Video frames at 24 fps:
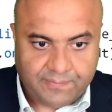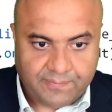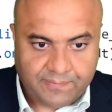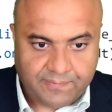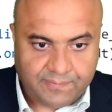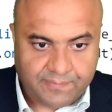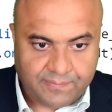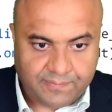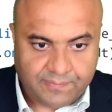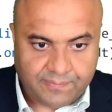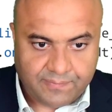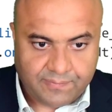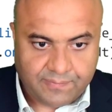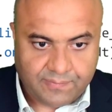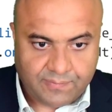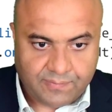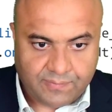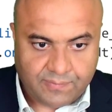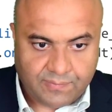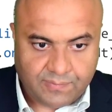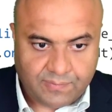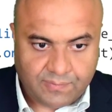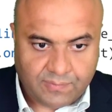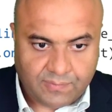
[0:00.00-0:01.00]

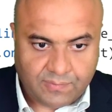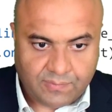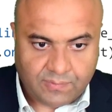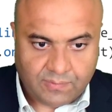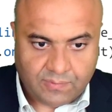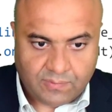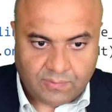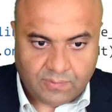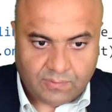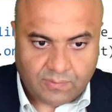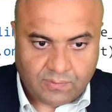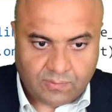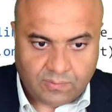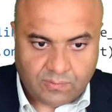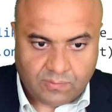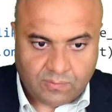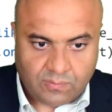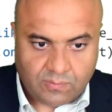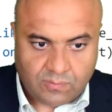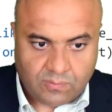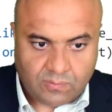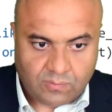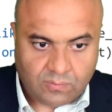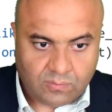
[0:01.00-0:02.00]

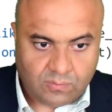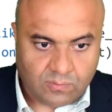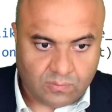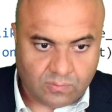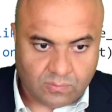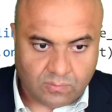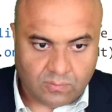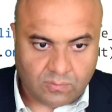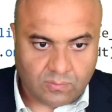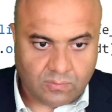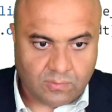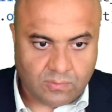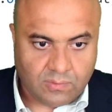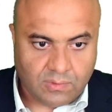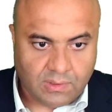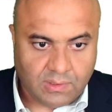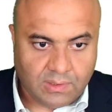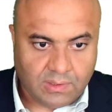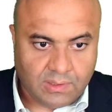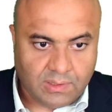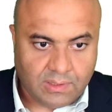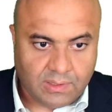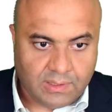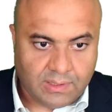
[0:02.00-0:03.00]

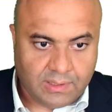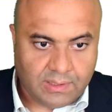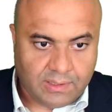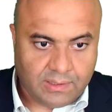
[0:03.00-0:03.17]
(silence)